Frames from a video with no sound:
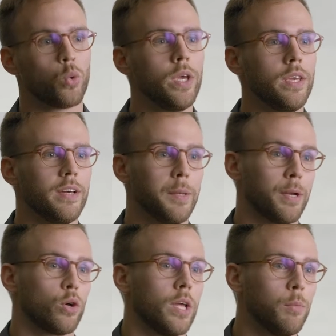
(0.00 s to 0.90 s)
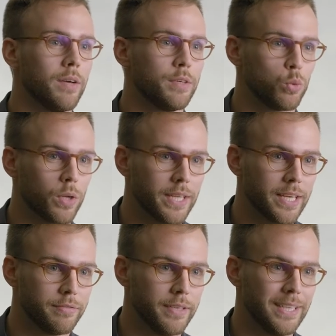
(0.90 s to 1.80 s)
We're going to follow the
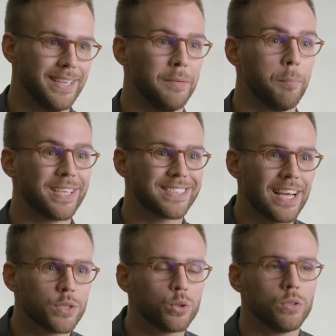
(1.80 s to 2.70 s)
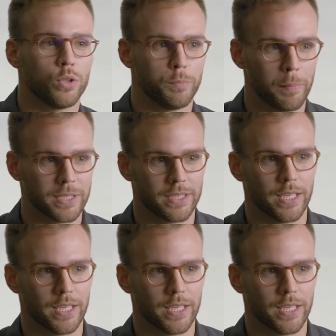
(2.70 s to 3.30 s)
adventure Illy coffee takes step